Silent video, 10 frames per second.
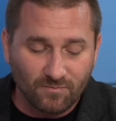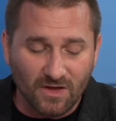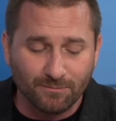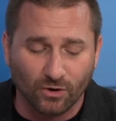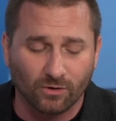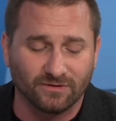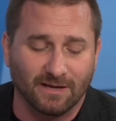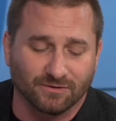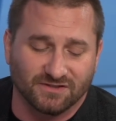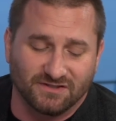Bureau of
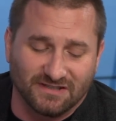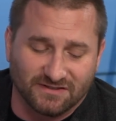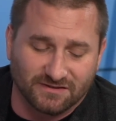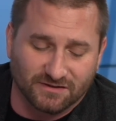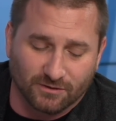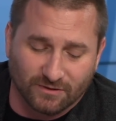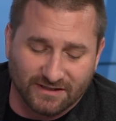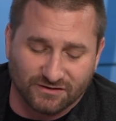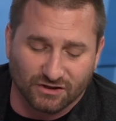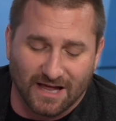Labor Statistics is gonna
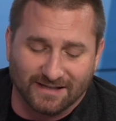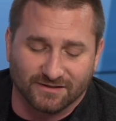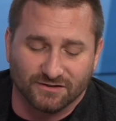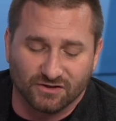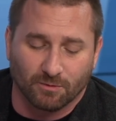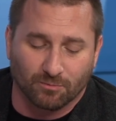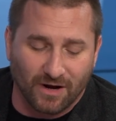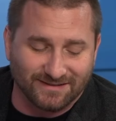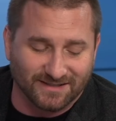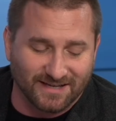release July's consumer
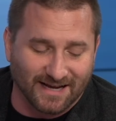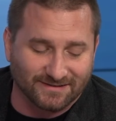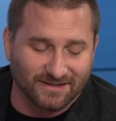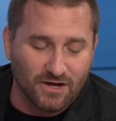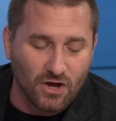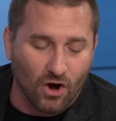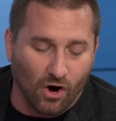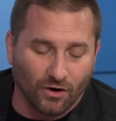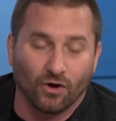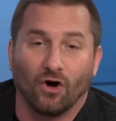price index
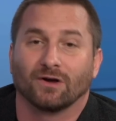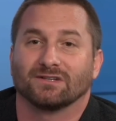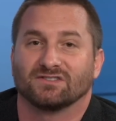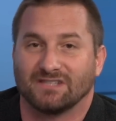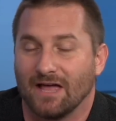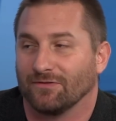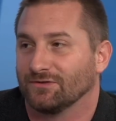on August 10th.